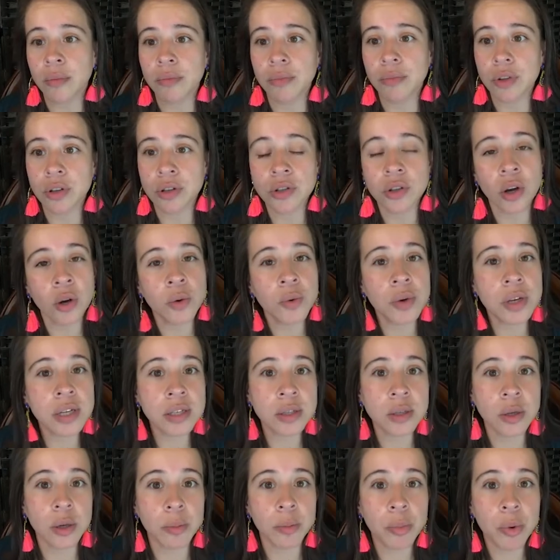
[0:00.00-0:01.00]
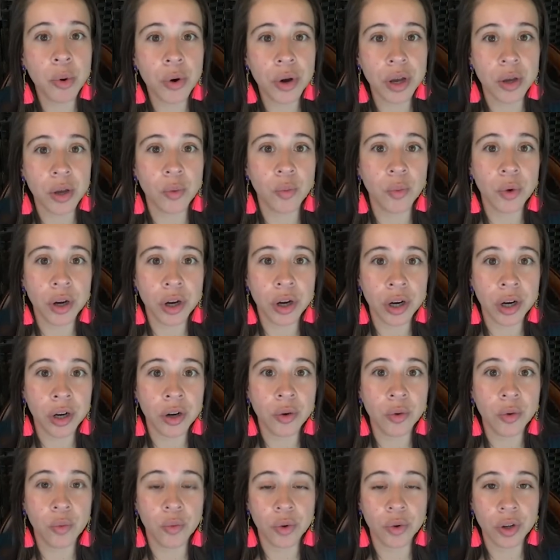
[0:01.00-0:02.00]
There's always a point
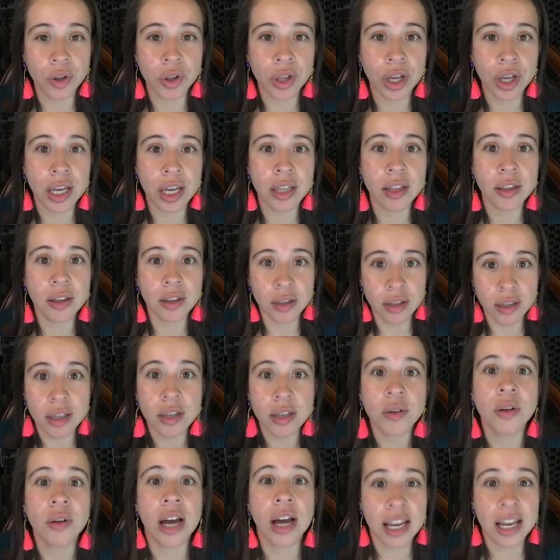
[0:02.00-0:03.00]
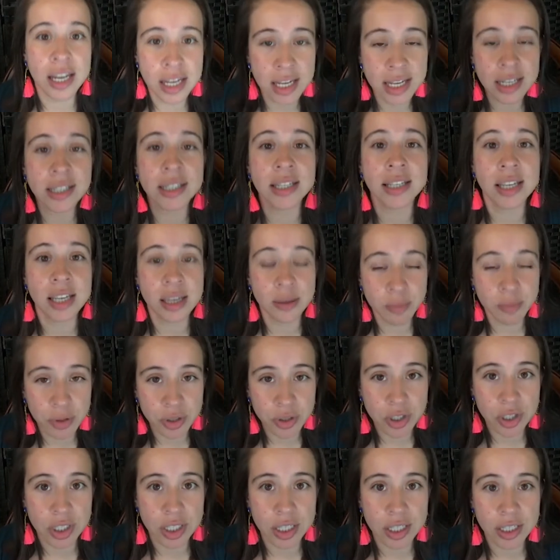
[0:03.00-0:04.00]
where we're like, I need to keep
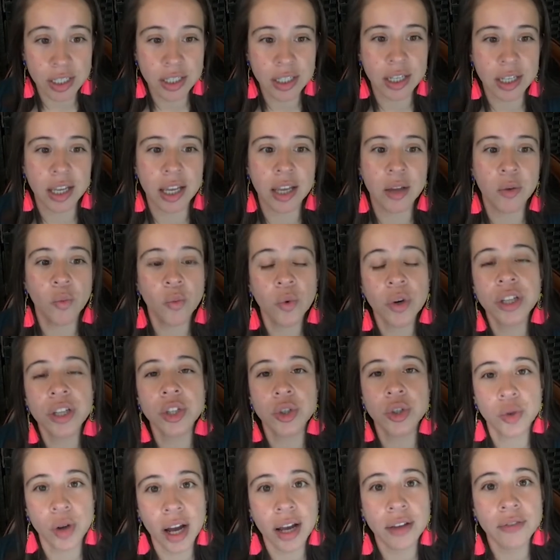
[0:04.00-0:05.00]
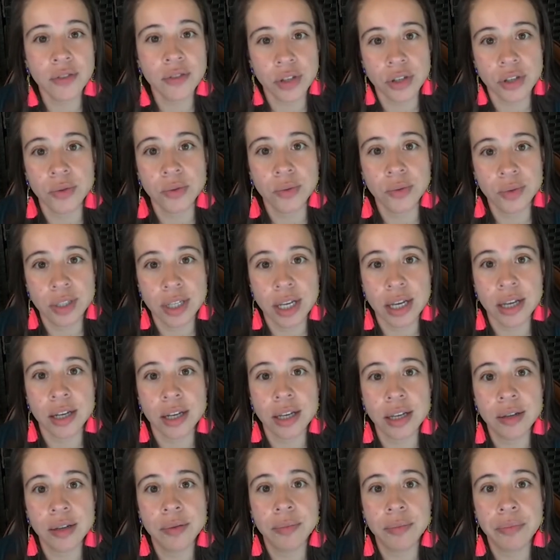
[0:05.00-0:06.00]
pushing. And what drives you,
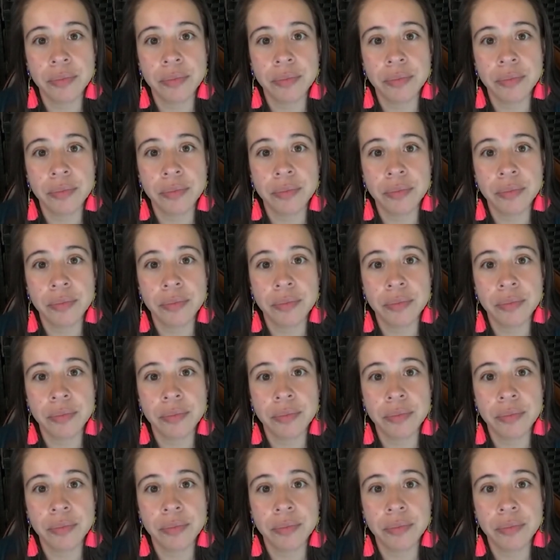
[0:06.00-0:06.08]
Dani?